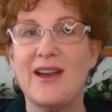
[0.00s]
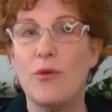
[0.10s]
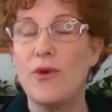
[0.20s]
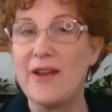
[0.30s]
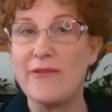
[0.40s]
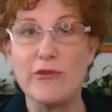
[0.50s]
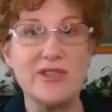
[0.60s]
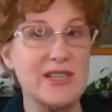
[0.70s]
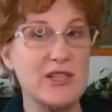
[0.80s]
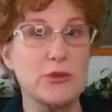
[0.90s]
whatever
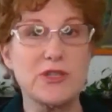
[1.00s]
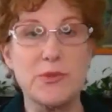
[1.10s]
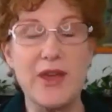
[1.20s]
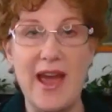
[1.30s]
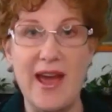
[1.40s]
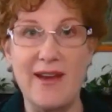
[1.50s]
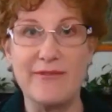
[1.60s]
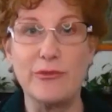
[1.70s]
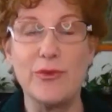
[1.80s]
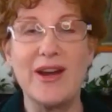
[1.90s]
residuals we have
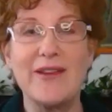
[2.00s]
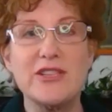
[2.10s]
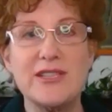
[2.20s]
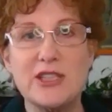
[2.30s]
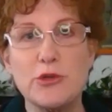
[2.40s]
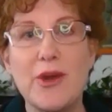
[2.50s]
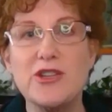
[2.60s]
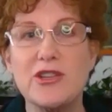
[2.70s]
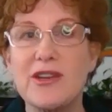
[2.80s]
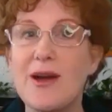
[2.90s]
of whatever
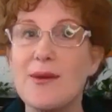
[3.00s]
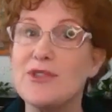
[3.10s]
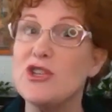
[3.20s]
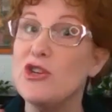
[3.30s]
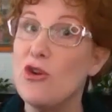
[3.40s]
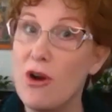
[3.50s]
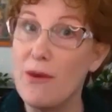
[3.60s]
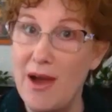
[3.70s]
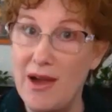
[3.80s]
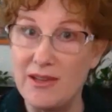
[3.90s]
situation comes to
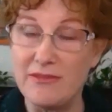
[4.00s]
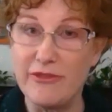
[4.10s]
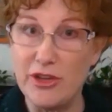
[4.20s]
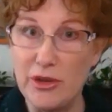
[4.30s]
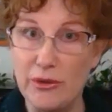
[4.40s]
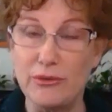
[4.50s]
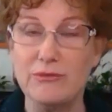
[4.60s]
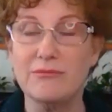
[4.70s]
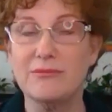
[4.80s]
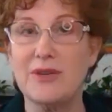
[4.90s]
your mind for
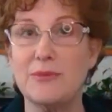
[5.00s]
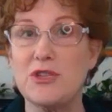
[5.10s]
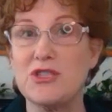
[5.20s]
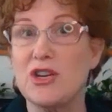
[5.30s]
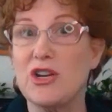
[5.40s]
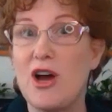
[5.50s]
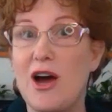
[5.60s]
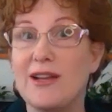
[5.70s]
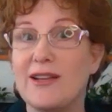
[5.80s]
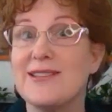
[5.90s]
you. I'm just going to
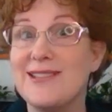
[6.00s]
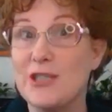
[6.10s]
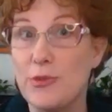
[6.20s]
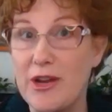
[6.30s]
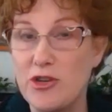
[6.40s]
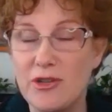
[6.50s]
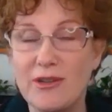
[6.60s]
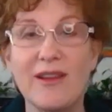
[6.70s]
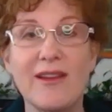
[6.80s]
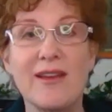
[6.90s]
call it the situation.